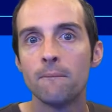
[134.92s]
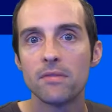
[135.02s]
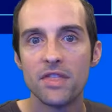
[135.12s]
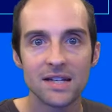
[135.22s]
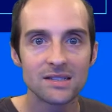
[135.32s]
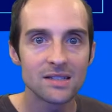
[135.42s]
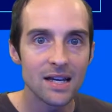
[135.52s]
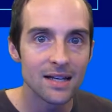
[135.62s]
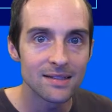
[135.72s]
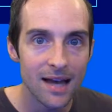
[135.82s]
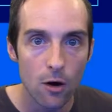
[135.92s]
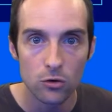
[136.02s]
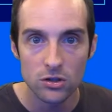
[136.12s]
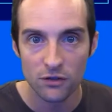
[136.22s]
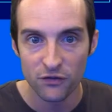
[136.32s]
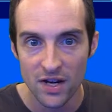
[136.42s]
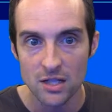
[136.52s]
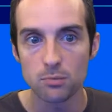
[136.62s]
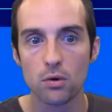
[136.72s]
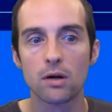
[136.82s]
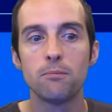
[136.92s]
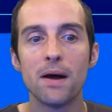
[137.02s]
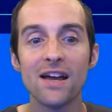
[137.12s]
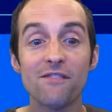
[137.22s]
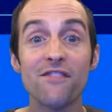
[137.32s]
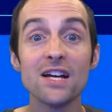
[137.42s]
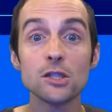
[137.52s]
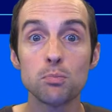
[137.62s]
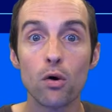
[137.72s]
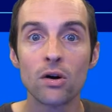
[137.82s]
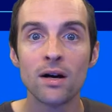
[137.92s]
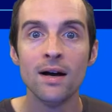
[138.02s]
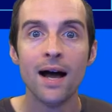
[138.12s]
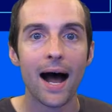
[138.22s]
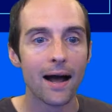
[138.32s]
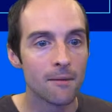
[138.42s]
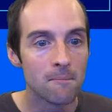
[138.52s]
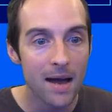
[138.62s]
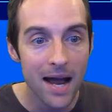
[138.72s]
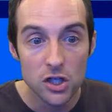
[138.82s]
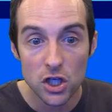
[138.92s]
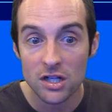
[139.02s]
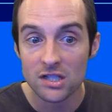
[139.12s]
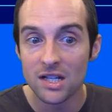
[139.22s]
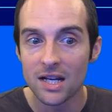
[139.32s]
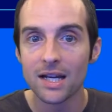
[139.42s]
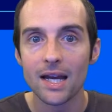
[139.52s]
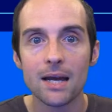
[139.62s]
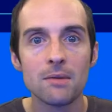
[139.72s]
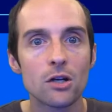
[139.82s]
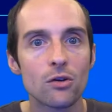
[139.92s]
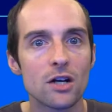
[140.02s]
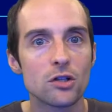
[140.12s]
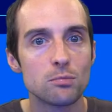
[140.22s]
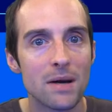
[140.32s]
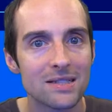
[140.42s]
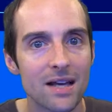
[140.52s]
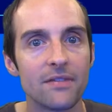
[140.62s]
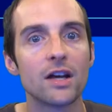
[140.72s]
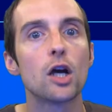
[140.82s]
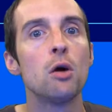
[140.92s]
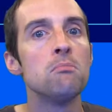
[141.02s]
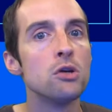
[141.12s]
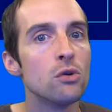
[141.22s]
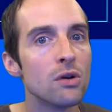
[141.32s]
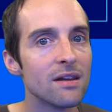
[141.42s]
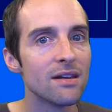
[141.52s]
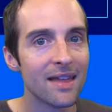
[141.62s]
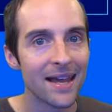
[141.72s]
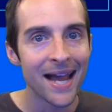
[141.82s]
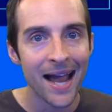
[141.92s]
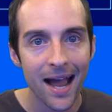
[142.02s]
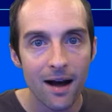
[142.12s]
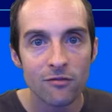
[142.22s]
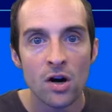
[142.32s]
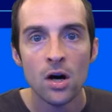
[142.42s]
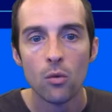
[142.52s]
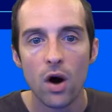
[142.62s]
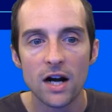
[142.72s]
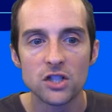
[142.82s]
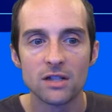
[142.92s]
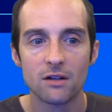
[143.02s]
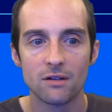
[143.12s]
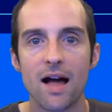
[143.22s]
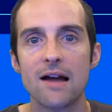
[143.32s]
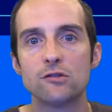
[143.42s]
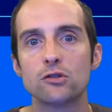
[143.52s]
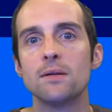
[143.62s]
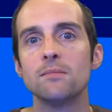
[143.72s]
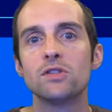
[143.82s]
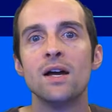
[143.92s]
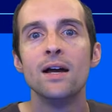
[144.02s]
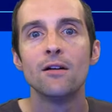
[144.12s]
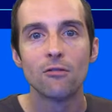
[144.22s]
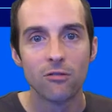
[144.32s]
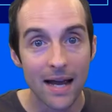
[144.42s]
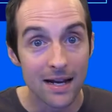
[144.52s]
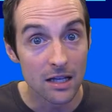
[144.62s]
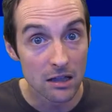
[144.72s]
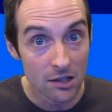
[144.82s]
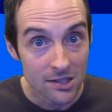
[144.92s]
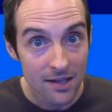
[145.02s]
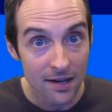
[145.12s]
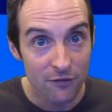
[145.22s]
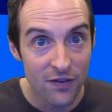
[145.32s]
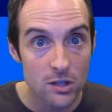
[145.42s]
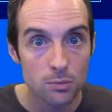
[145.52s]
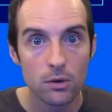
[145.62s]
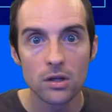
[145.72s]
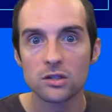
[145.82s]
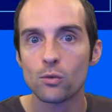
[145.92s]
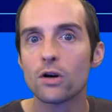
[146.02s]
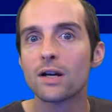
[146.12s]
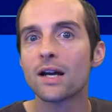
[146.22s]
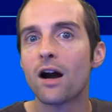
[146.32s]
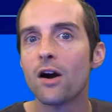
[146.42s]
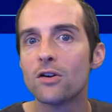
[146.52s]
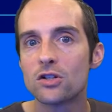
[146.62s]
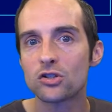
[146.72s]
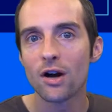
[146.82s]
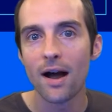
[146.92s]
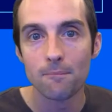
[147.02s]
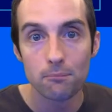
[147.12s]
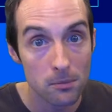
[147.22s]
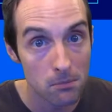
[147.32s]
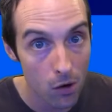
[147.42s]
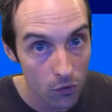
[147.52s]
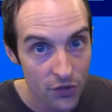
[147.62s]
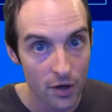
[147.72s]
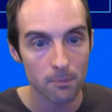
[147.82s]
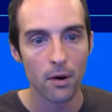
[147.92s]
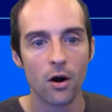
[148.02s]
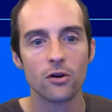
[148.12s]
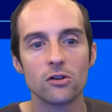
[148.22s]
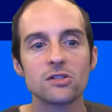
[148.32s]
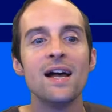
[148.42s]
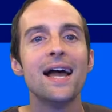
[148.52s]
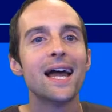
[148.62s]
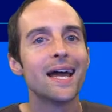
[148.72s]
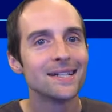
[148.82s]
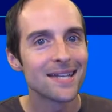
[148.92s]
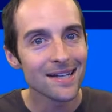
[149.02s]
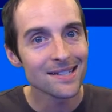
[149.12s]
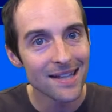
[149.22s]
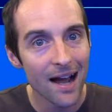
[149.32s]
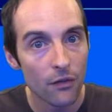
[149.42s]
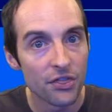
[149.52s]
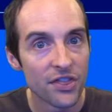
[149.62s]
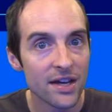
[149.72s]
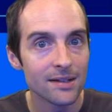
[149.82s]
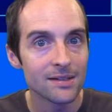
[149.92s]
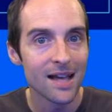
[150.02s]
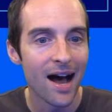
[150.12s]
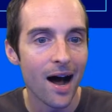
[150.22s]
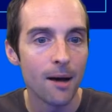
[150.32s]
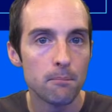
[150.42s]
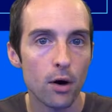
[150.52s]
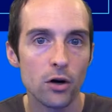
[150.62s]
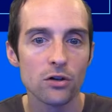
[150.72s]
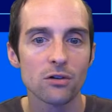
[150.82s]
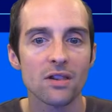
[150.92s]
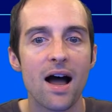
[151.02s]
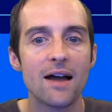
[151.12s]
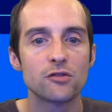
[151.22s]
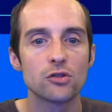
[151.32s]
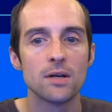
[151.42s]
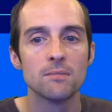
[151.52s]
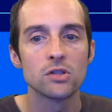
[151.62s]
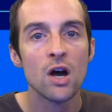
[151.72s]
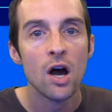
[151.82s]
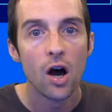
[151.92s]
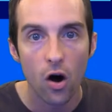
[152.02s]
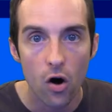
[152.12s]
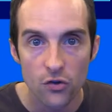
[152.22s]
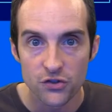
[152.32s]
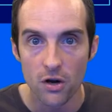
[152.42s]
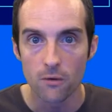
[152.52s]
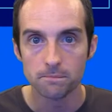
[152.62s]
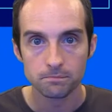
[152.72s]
that stands out to Facebook. Facebook, I'd imagine, is getting gaming creators based on the community they have watching their live streams. And it looks like Facebook is working hard to try and promote their partners and test out things on partner live streams also.